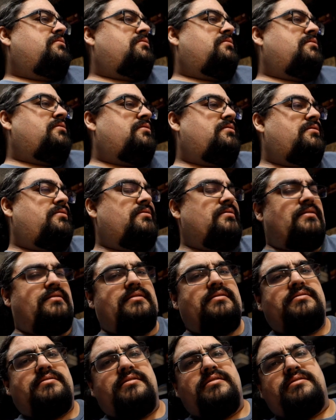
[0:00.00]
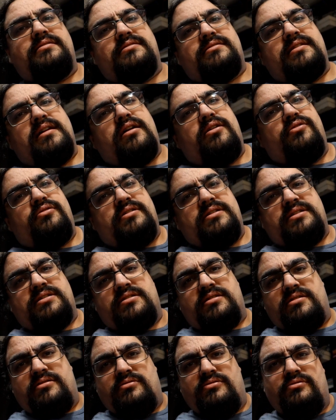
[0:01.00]
And he's this
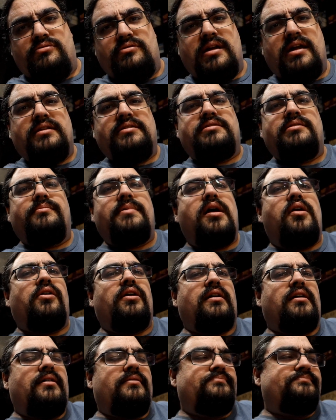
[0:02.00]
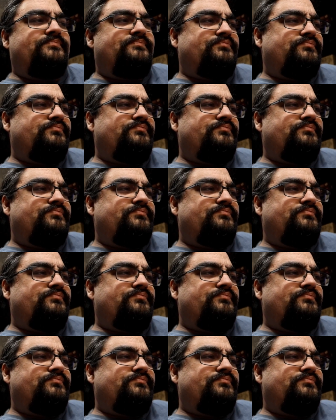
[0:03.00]
terrorist who hates America.